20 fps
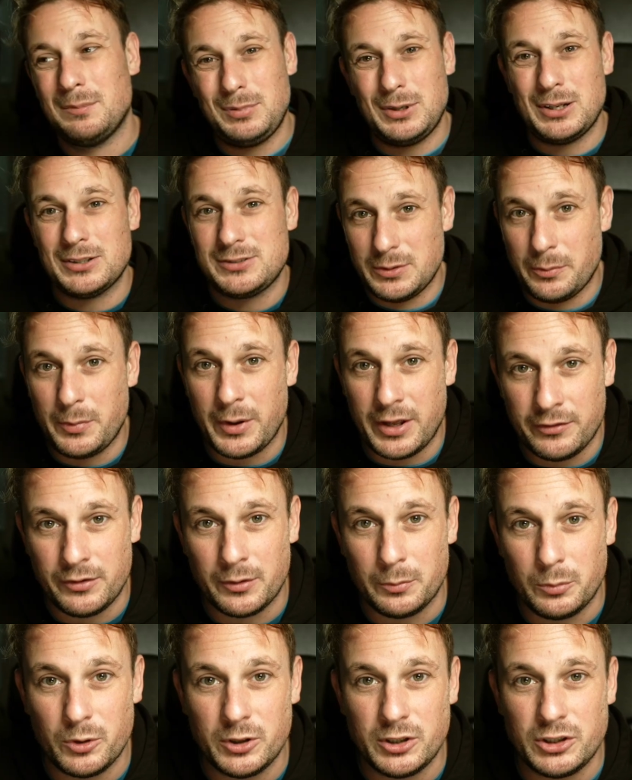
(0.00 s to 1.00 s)
plus a bit of
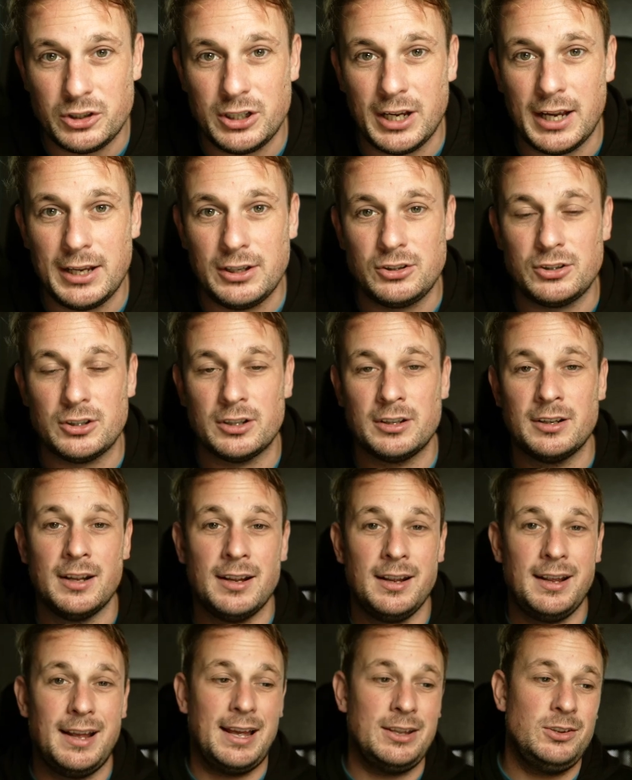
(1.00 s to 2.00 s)
appreciation,
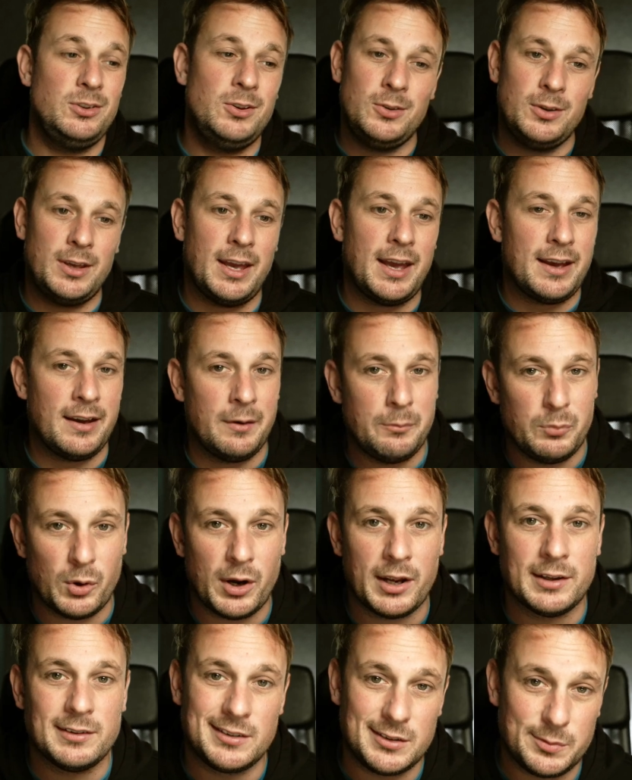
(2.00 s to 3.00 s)
and you get a
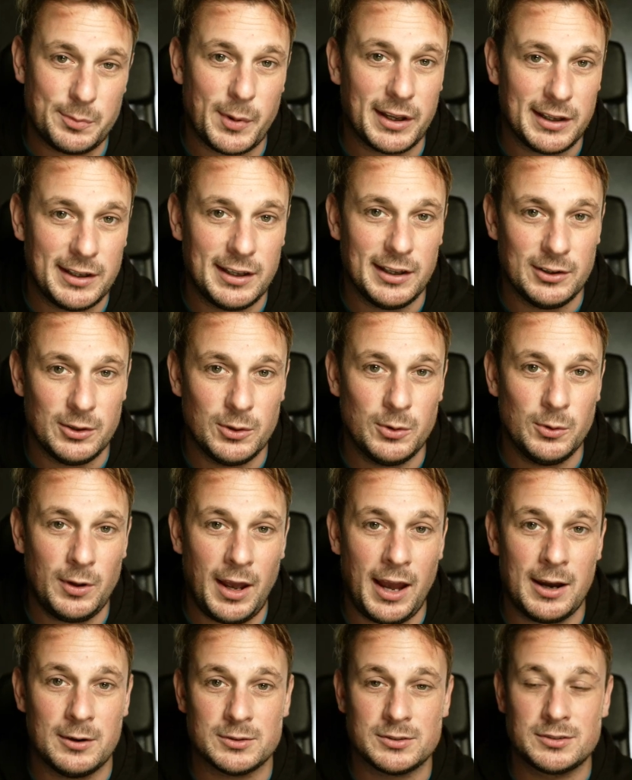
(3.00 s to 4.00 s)
brand spanking new
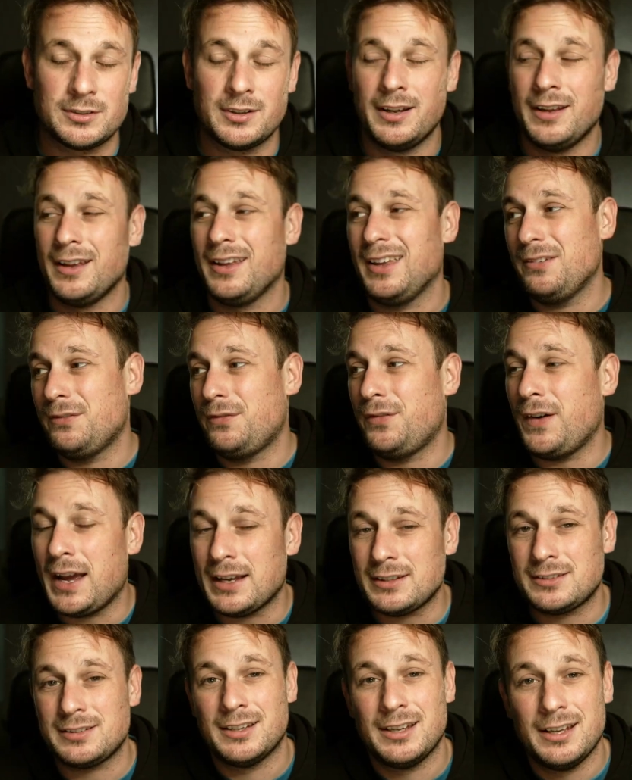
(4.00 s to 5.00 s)
house. In
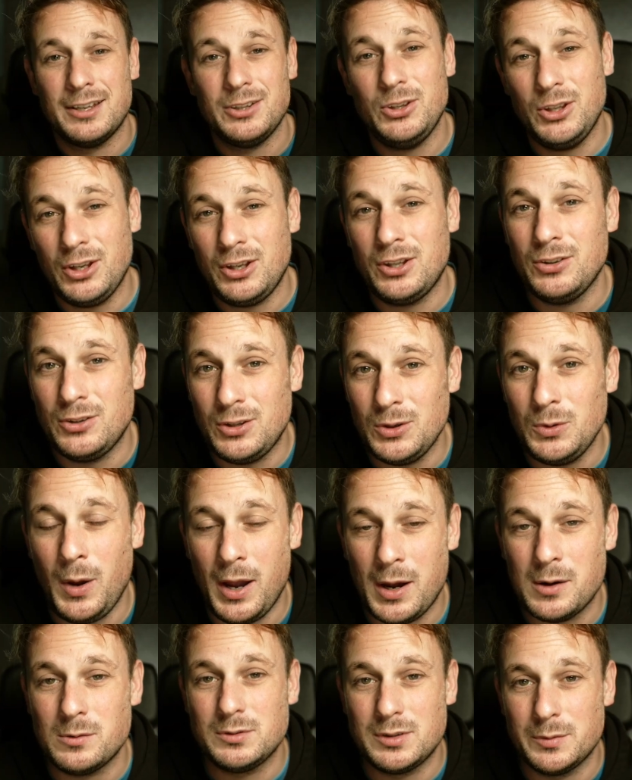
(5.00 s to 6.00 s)
fact, you can do
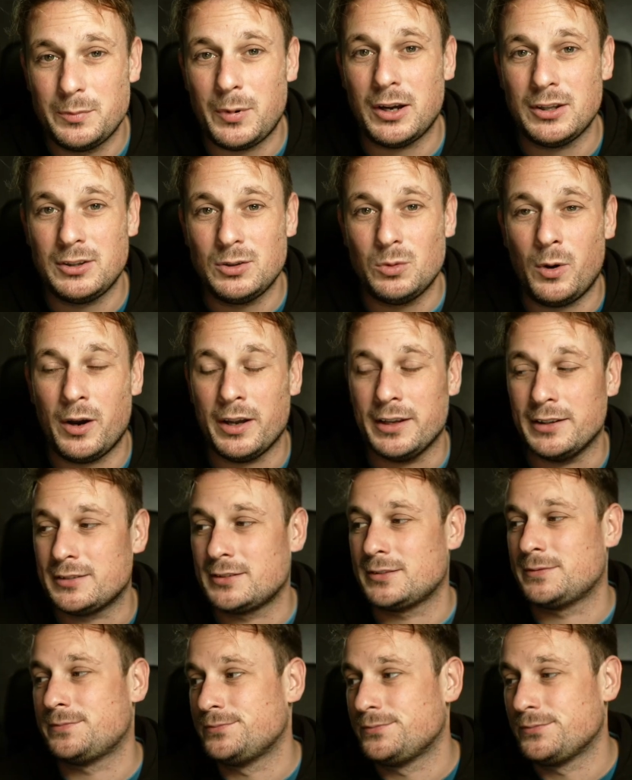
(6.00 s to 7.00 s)
Help to Buy
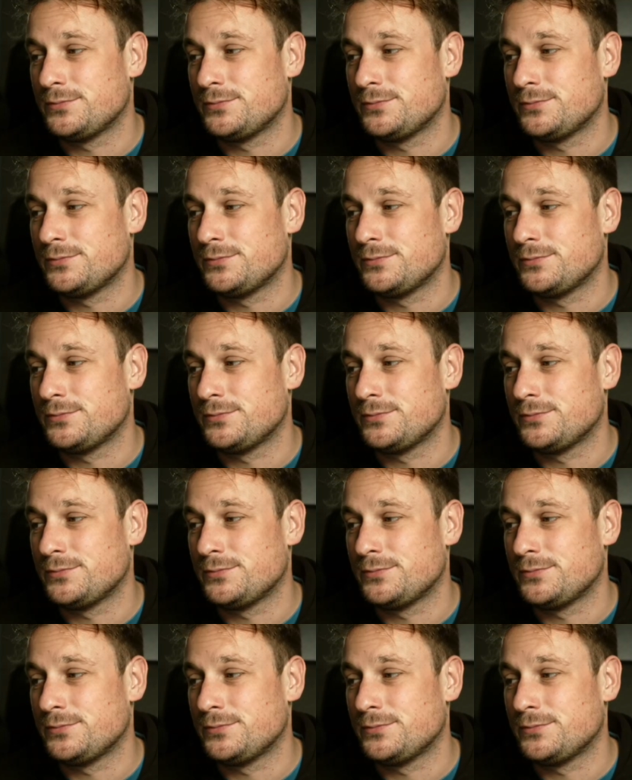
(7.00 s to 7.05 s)
twice.